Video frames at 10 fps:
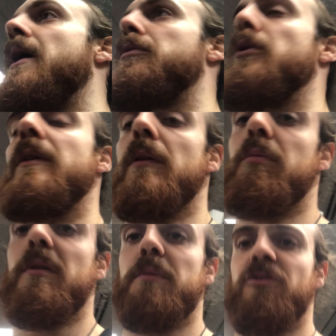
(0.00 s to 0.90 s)
squat in the
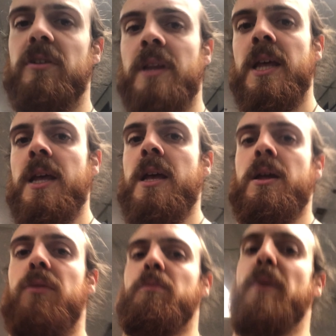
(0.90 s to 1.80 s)
Smith machine,
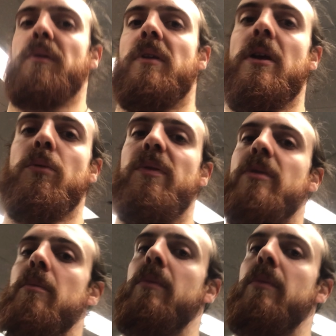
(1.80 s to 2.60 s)
supersetting it with some